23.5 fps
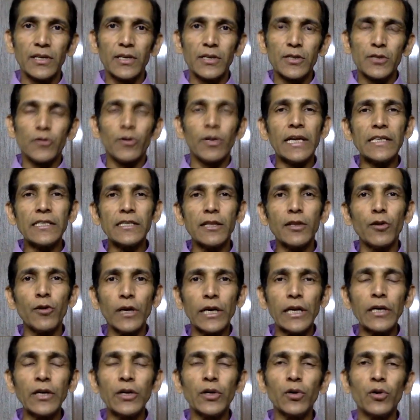So, let's
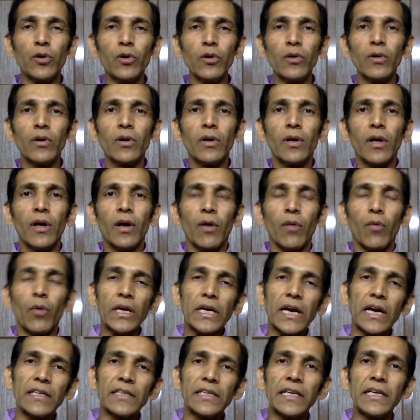look into what
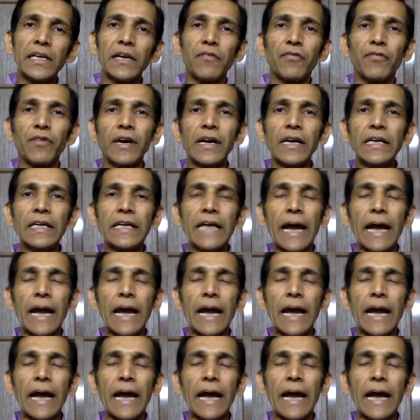are the different